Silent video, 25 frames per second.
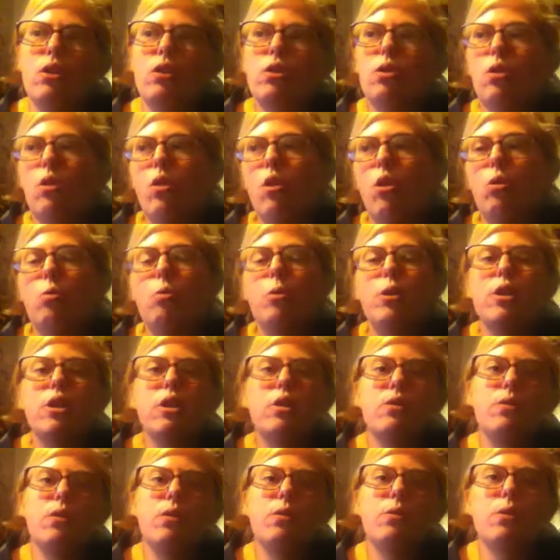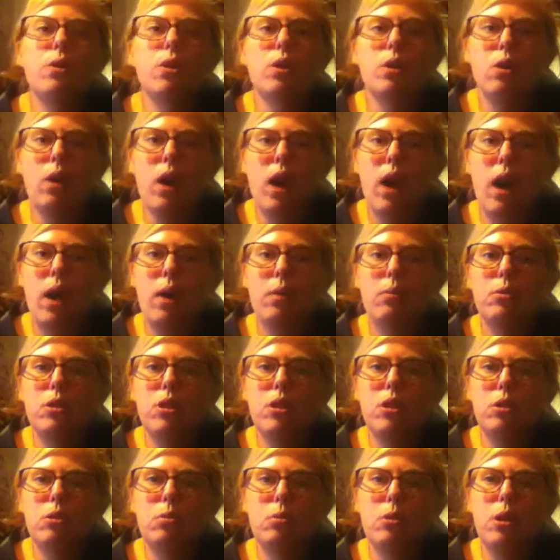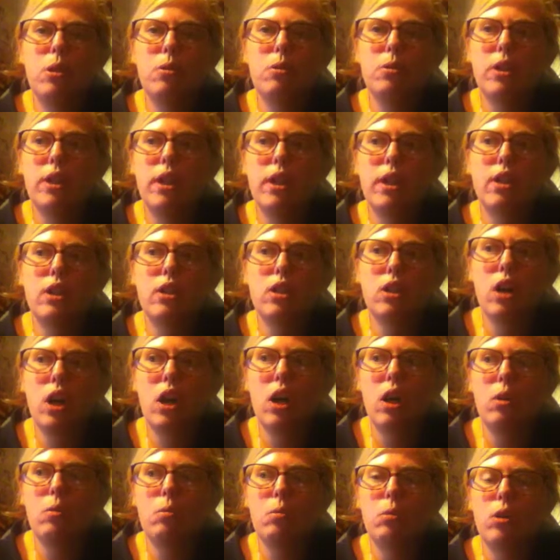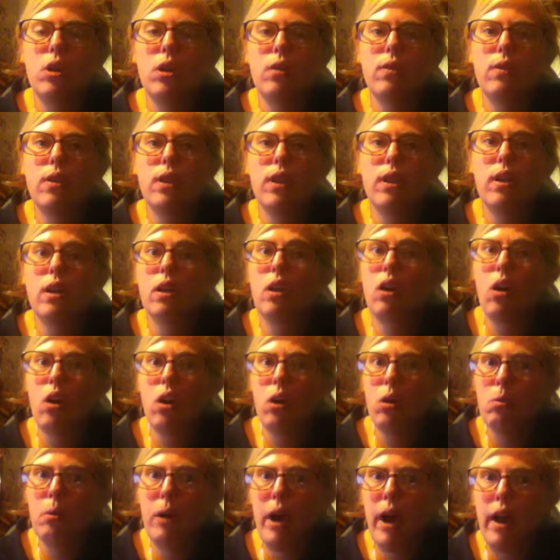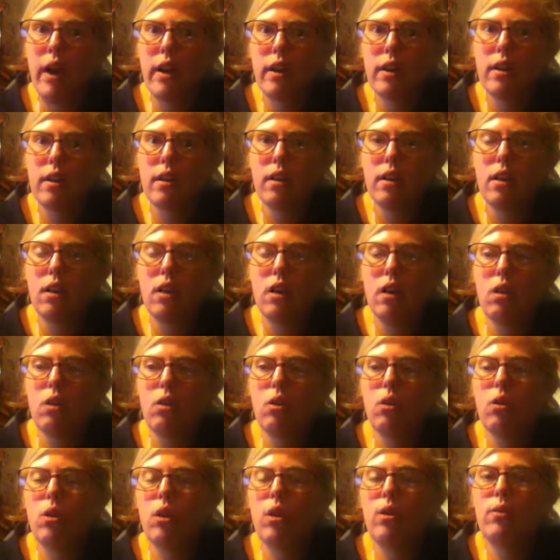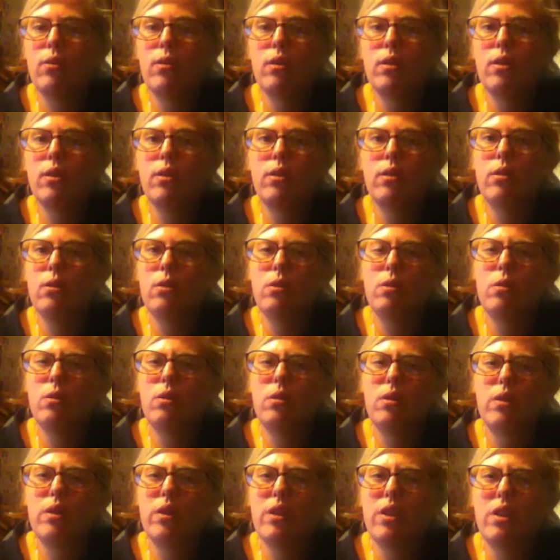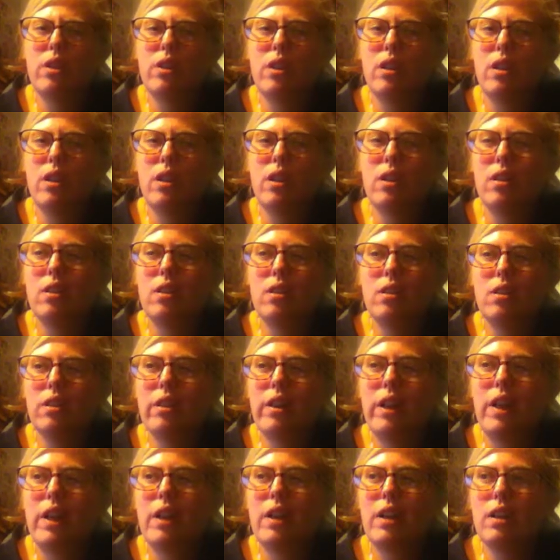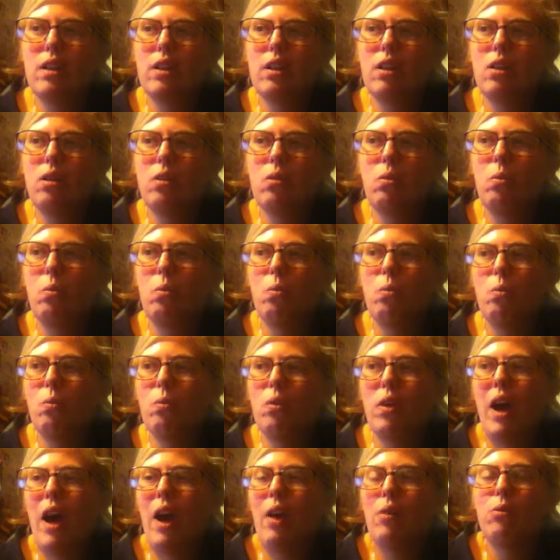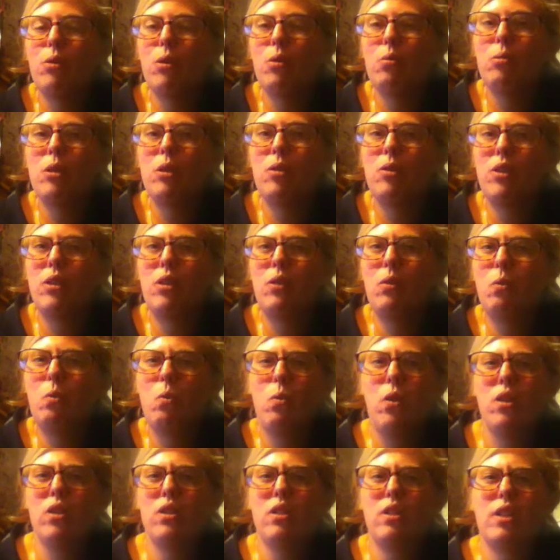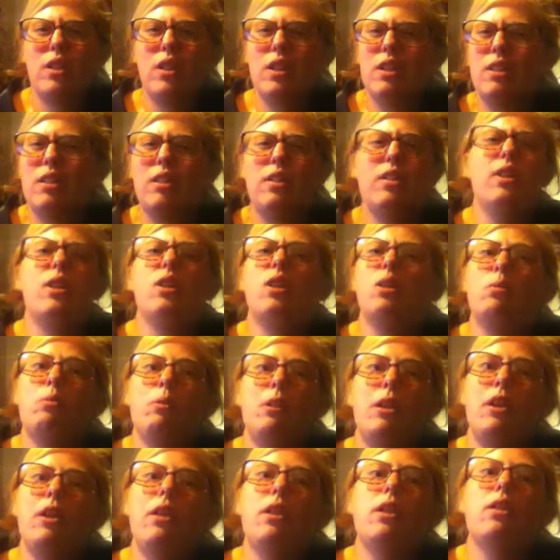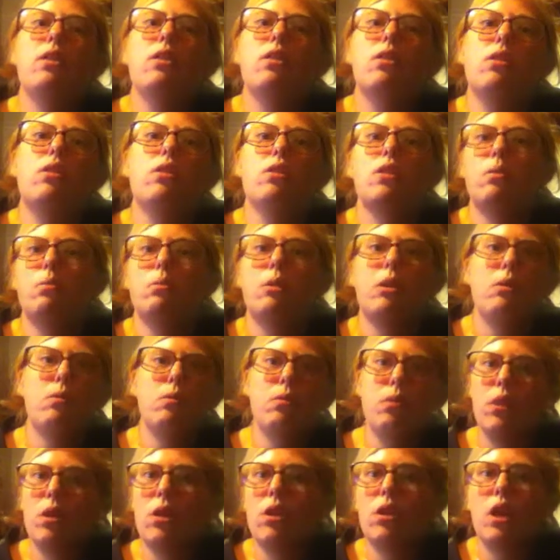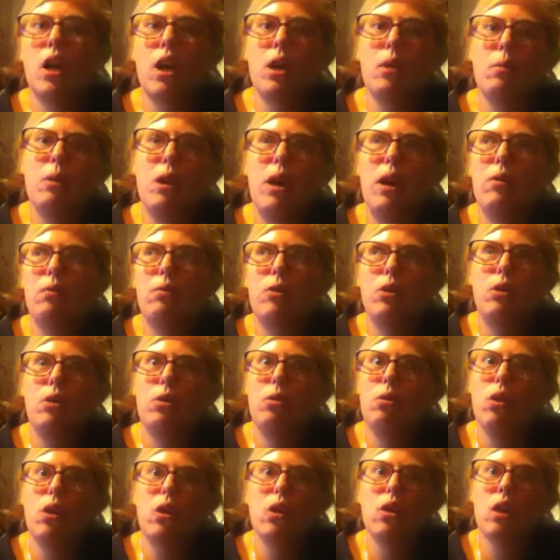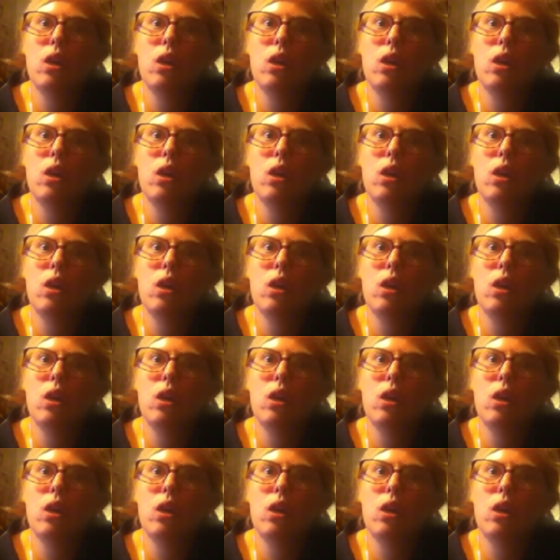do a whole bunch of different crap just to be able to get a job or even get a call back, or even like have them even want to consider me or something for the job. I have to do a